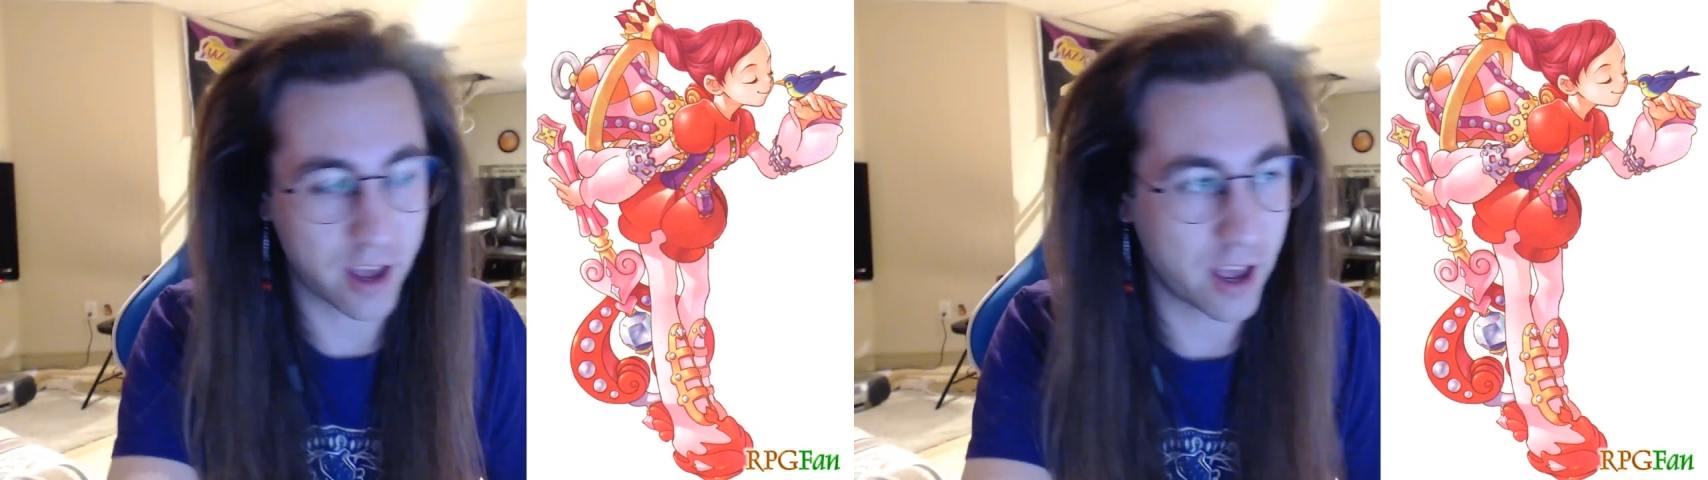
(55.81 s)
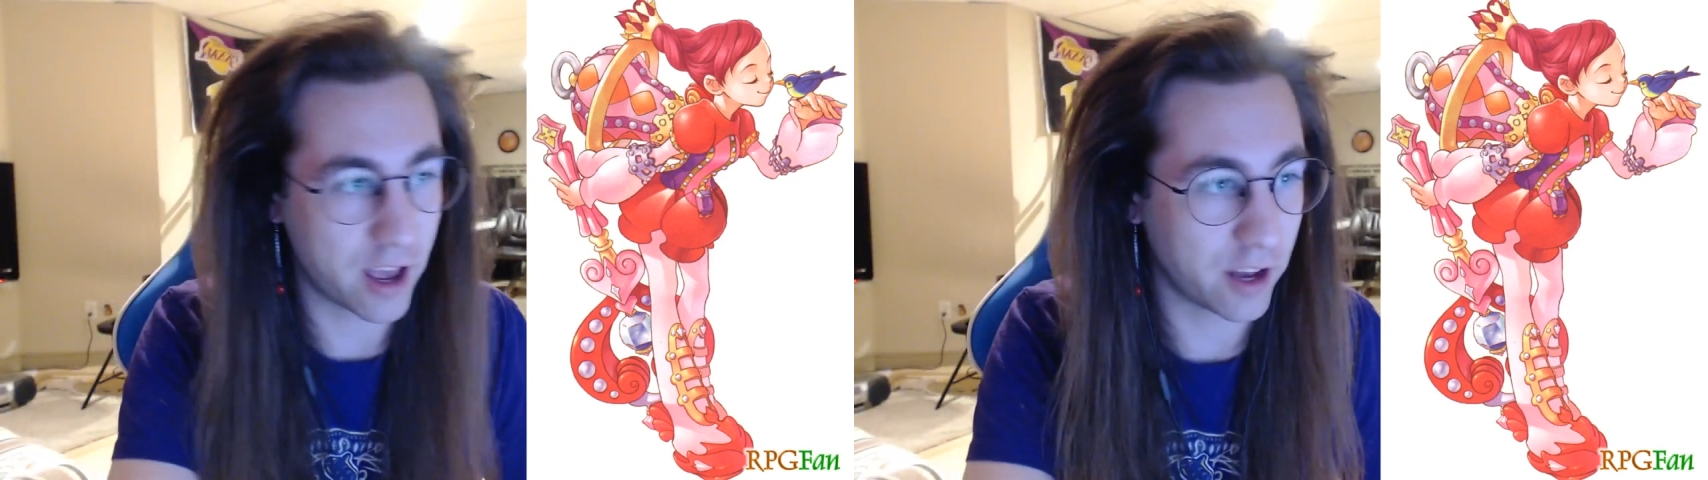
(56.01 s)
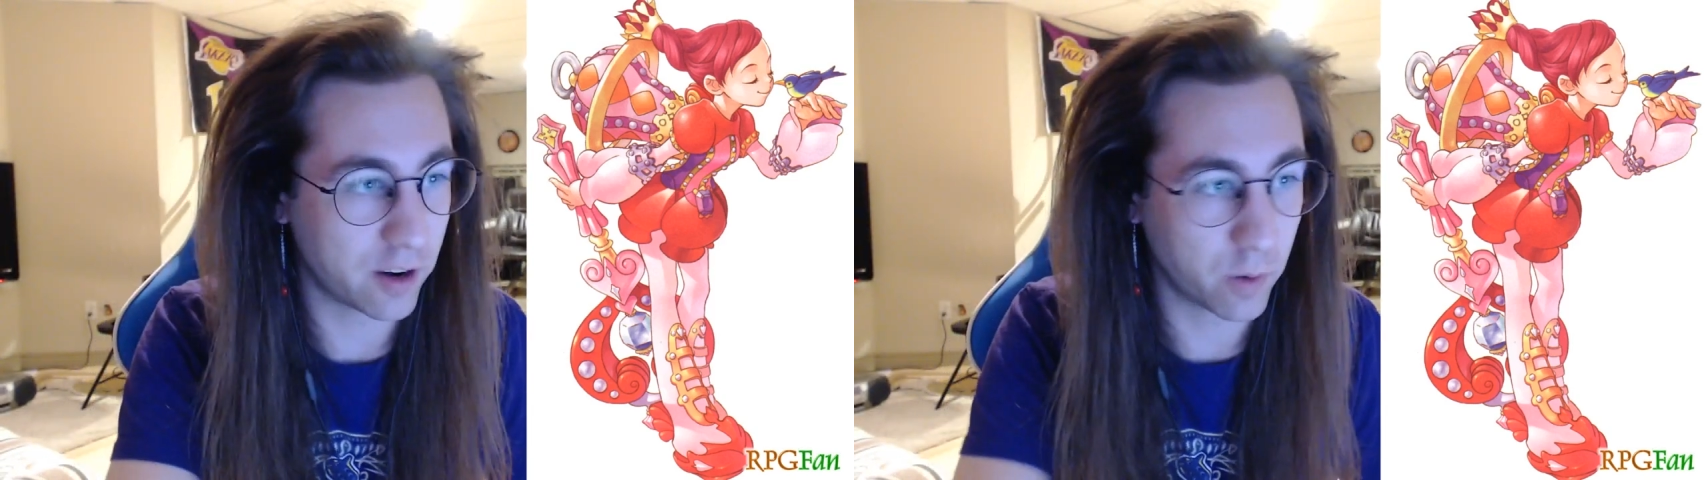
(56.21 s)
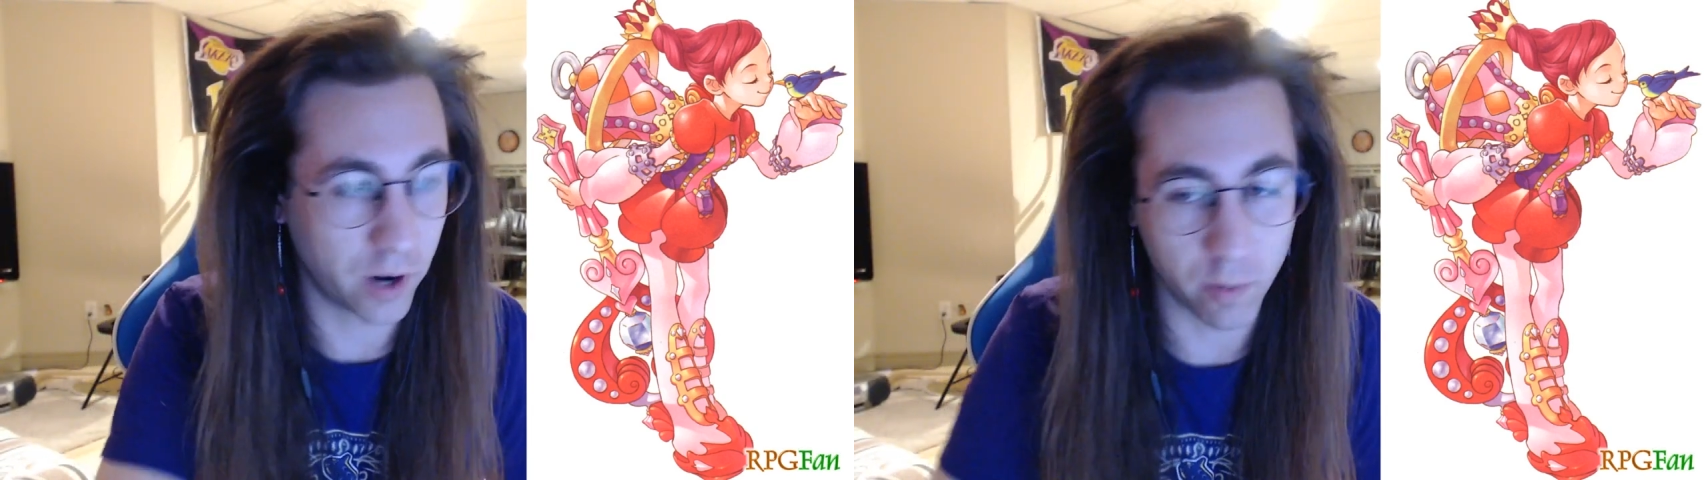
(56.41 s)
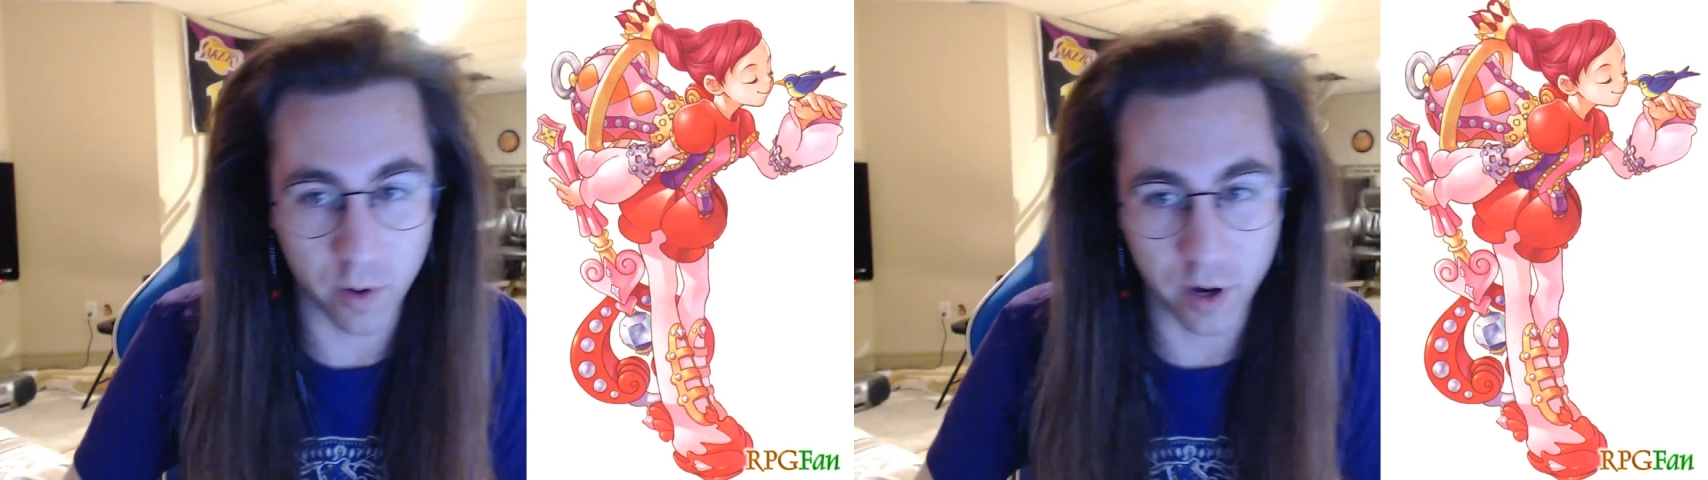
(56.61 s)
and when
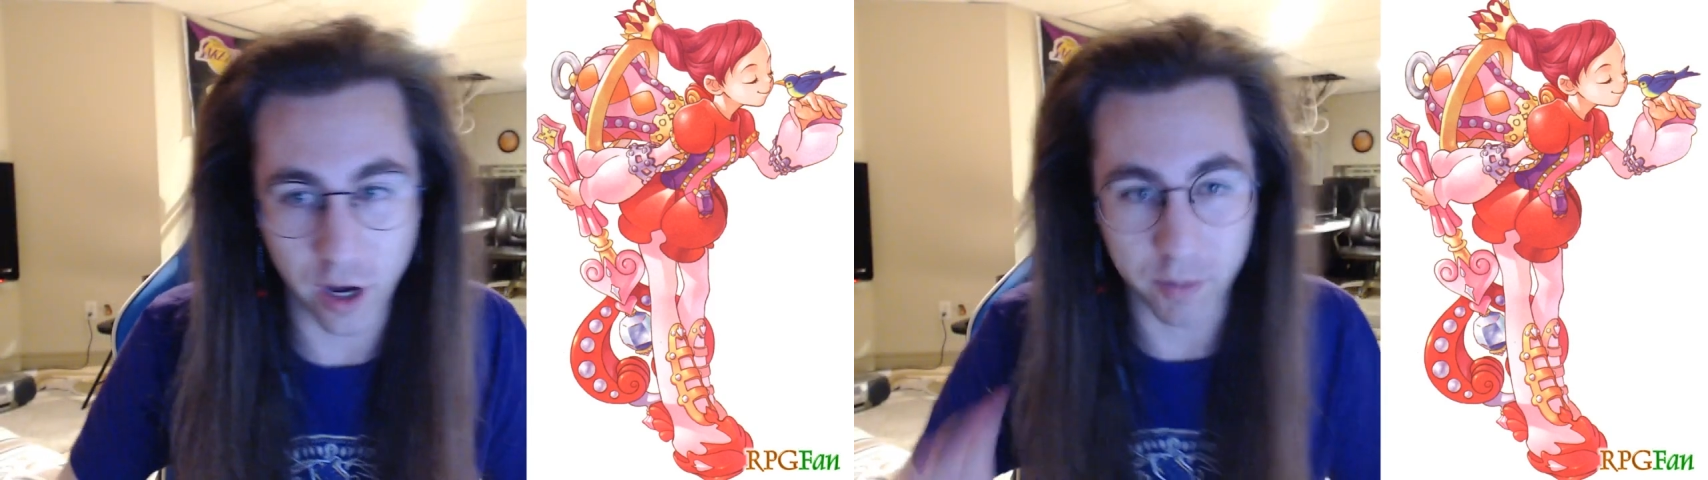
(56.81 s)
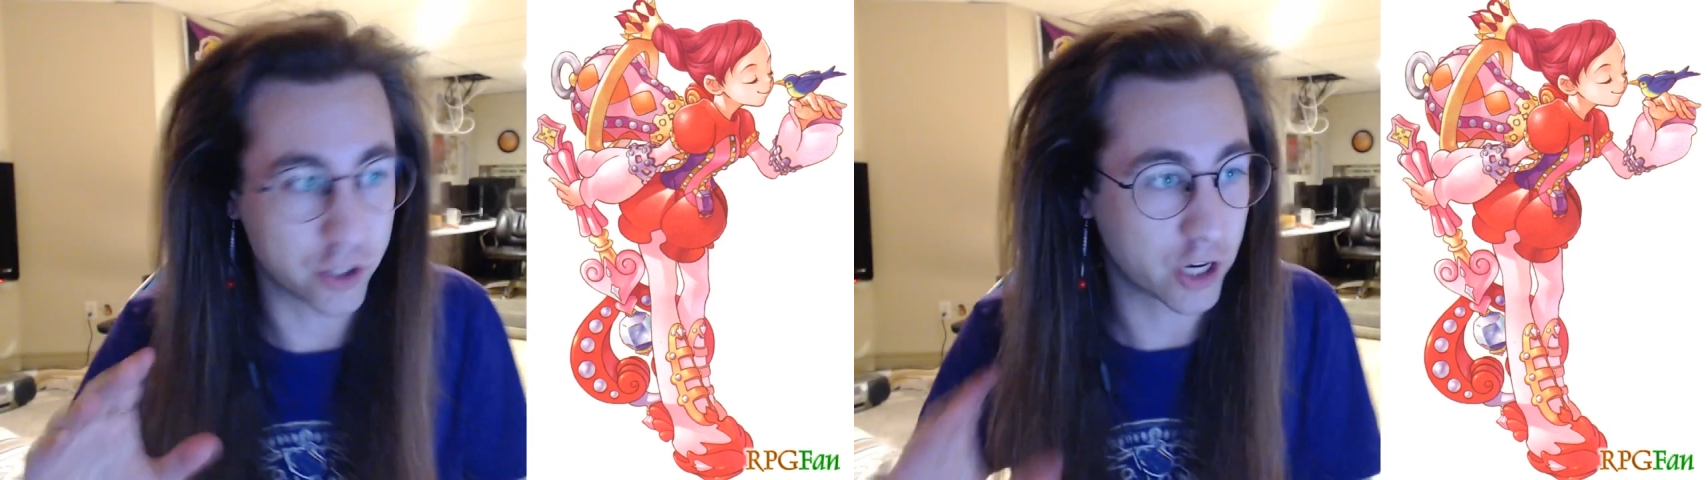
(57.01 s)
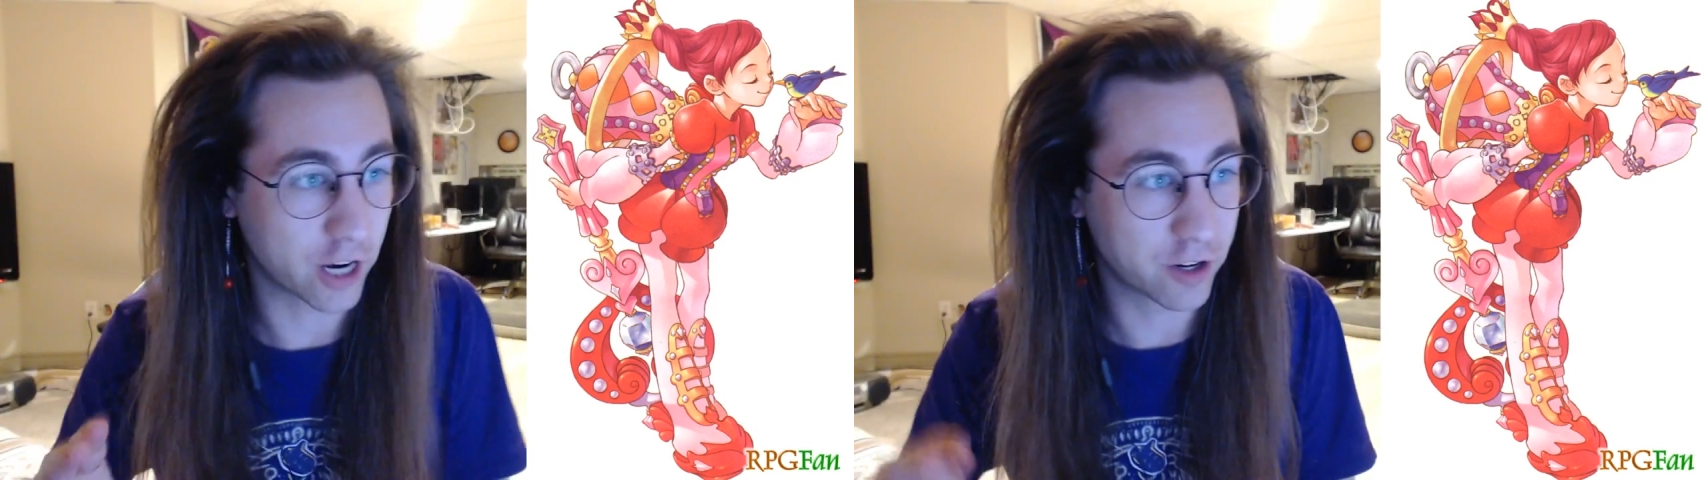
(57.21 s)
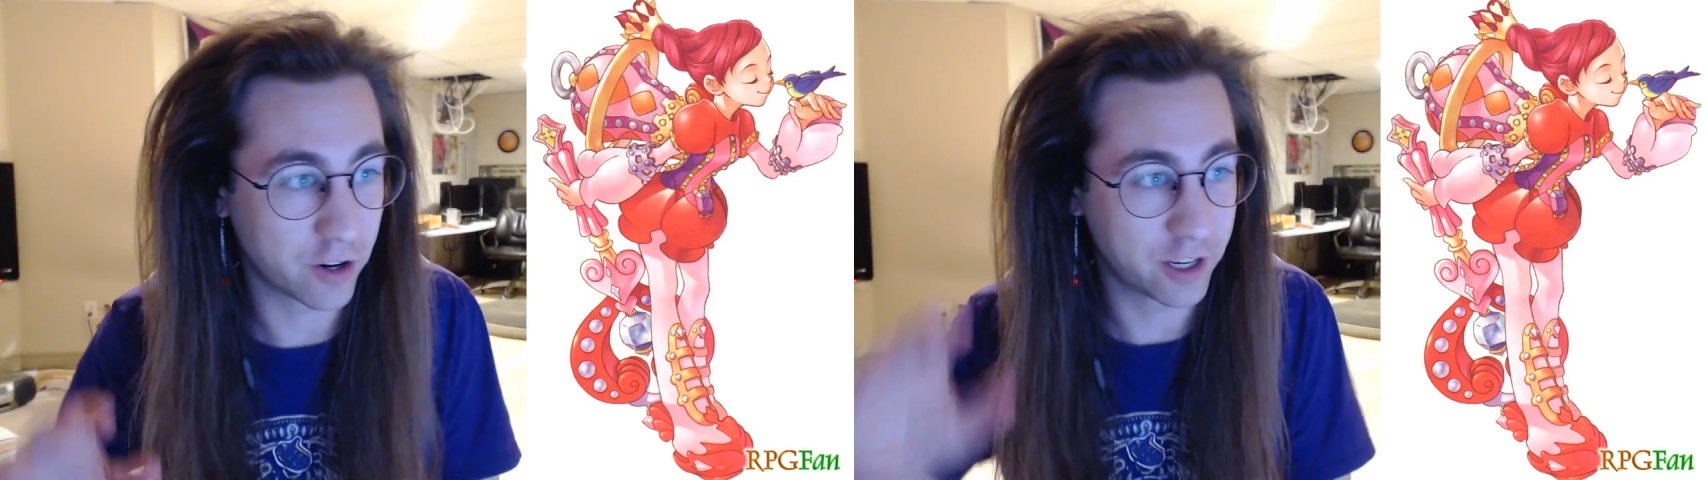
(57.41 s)
I woke up and checked on